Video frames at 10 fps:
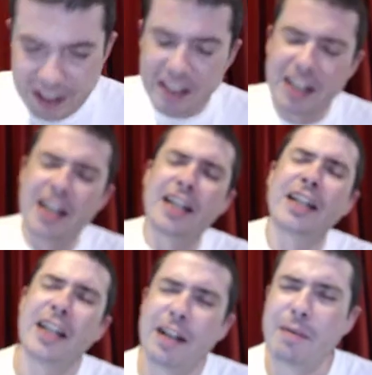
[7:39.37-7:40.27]
that, like,
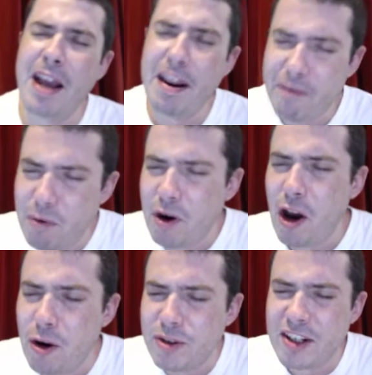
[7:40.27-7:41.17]
everyone
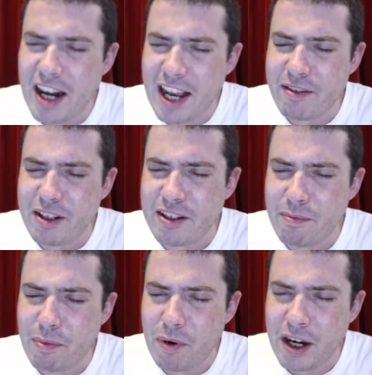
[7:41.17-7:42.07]
owns slaves at some
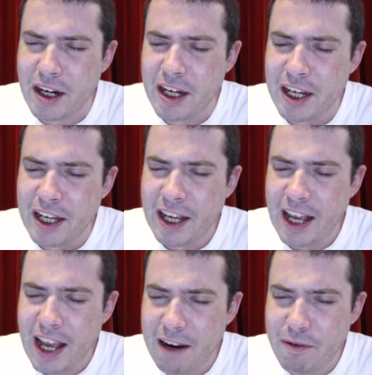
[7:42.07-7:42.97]
point.
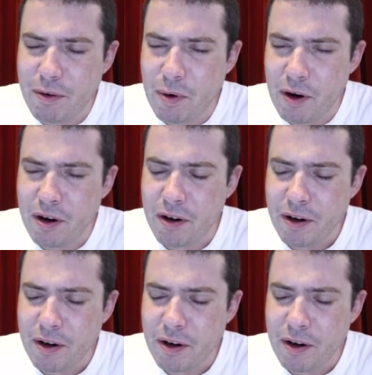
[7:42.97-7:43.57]
Everyone